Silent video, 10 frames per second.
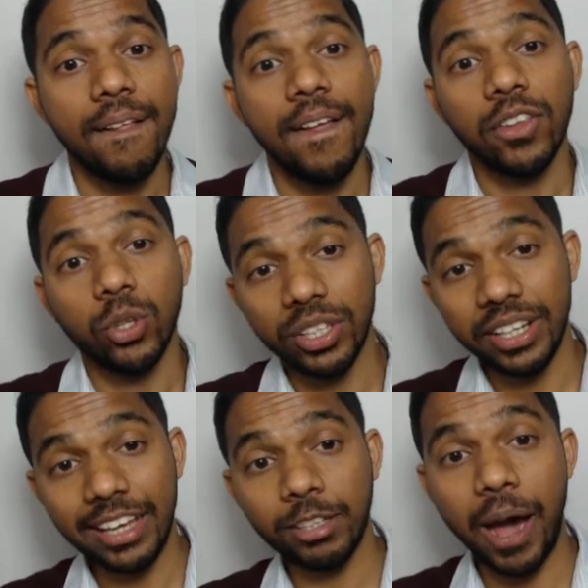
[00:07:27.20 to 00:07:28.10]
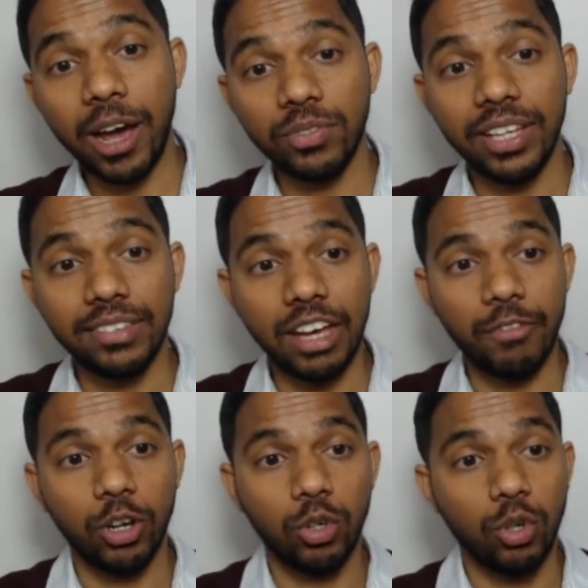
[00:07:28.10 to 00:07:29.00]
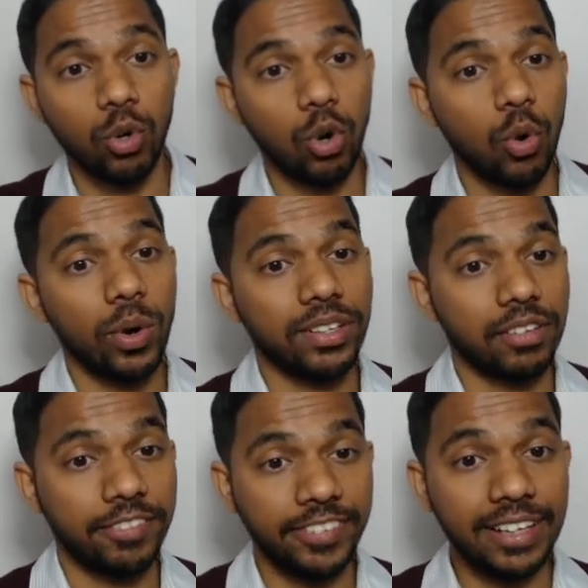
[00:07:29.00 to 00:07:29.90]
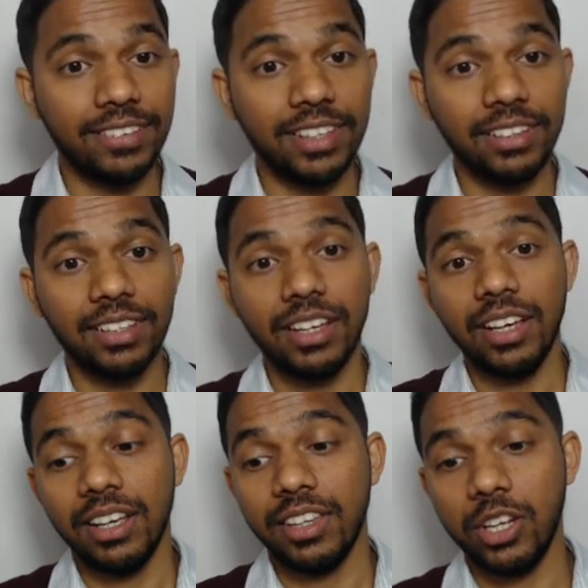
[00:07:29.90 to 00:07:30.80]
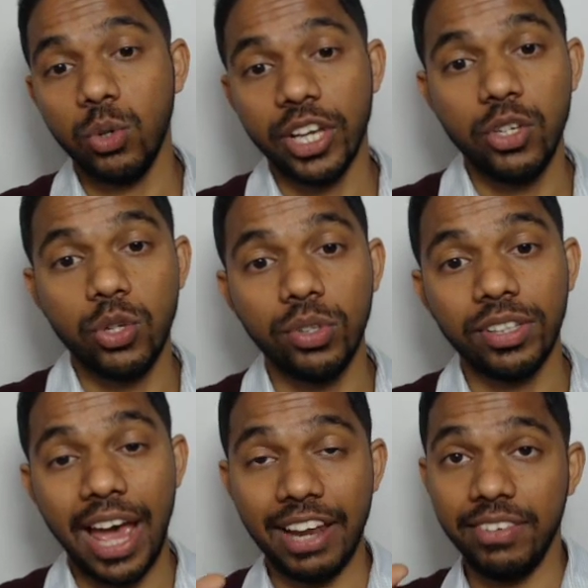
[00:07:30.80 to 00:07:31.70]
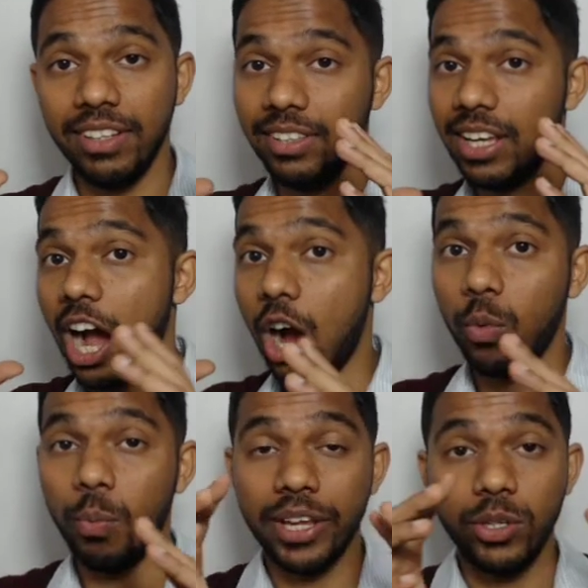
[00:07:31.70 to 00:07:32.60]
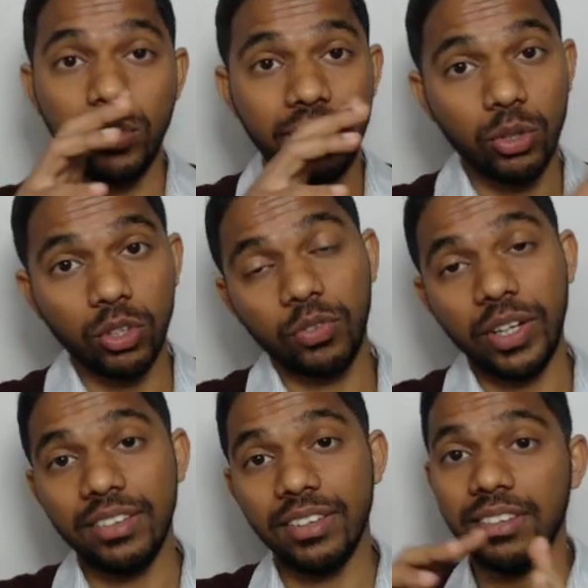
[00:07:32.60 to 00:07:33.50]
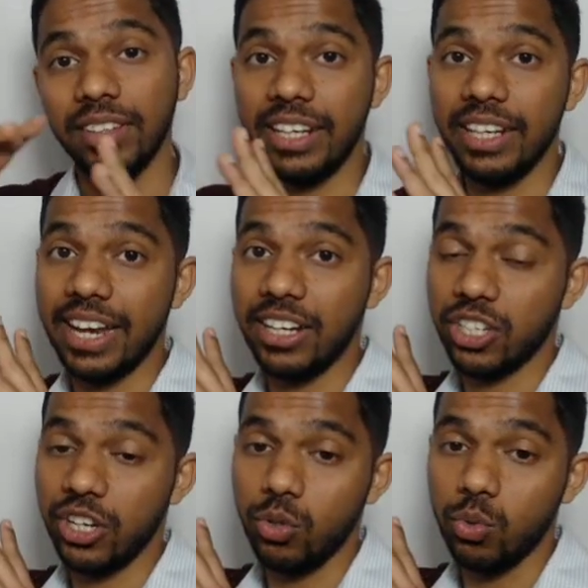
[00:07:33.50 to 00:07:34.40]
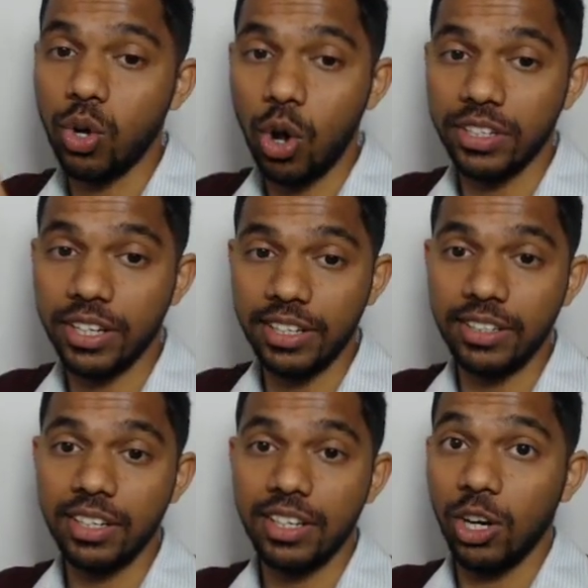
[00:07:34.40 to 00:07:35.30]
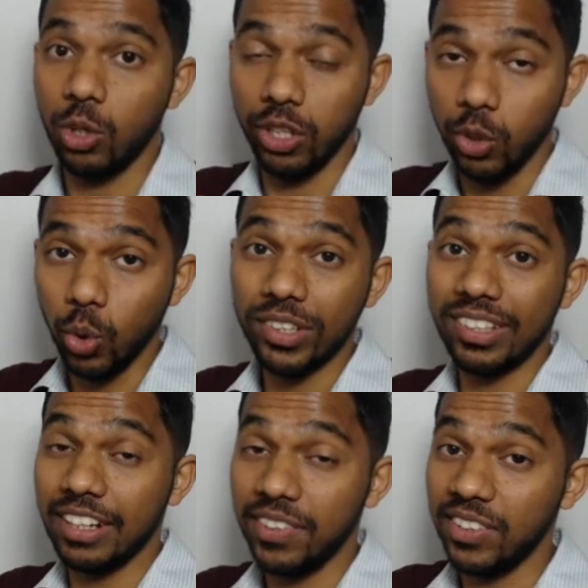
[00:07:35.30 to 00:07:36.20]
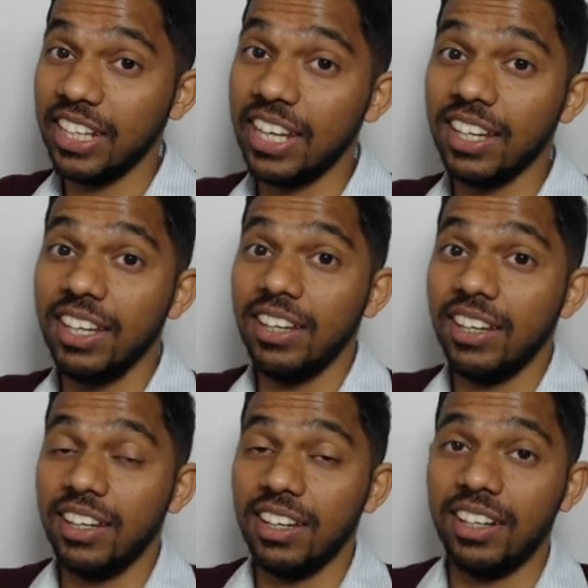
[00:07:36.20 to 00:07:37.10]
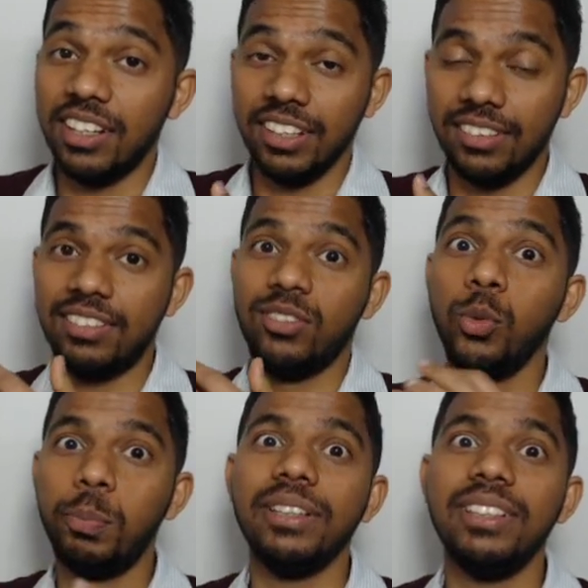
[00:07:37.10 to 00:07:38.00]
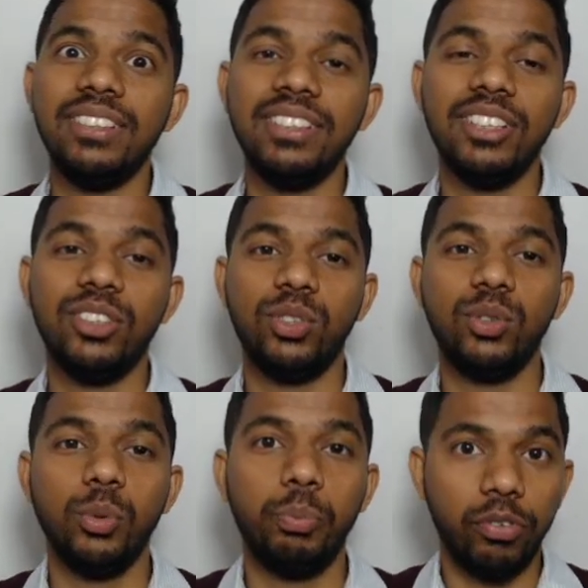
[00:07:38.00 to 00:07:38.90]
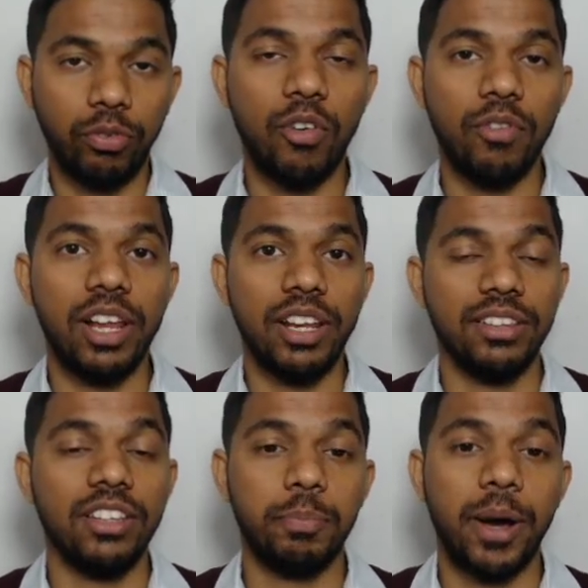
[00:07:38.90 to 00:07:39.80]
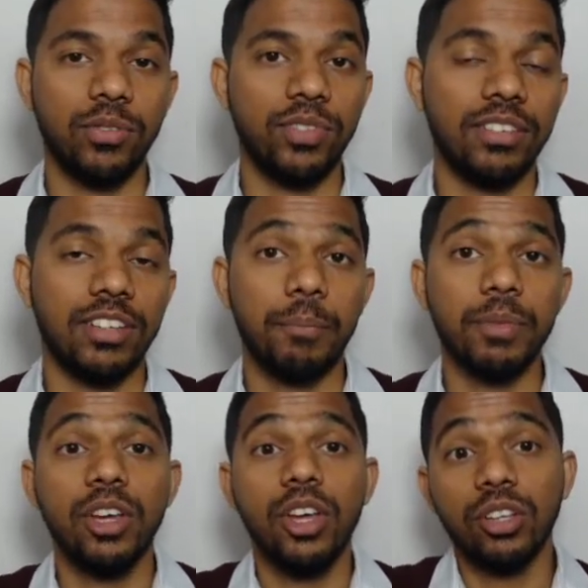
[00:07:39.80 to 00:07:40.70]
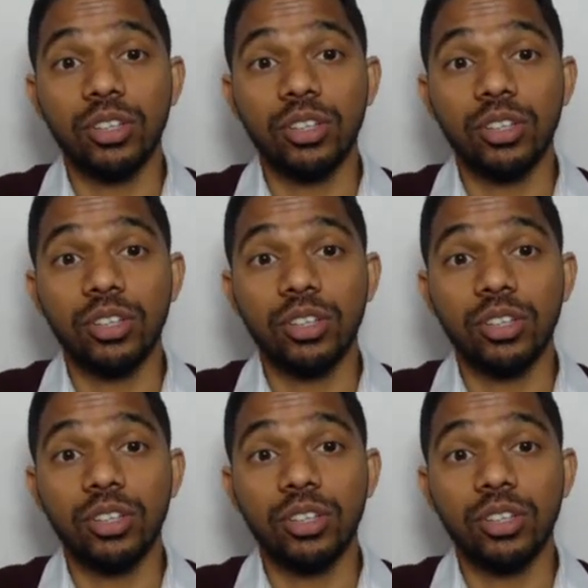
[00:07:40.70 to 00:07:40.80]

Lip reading: So in the next part of the exam, we're going to go over some phrases that you can use, and we'll see how by using those phrases in addition to content or the notes that we take, it's super easy to perform well in this part of the exam. So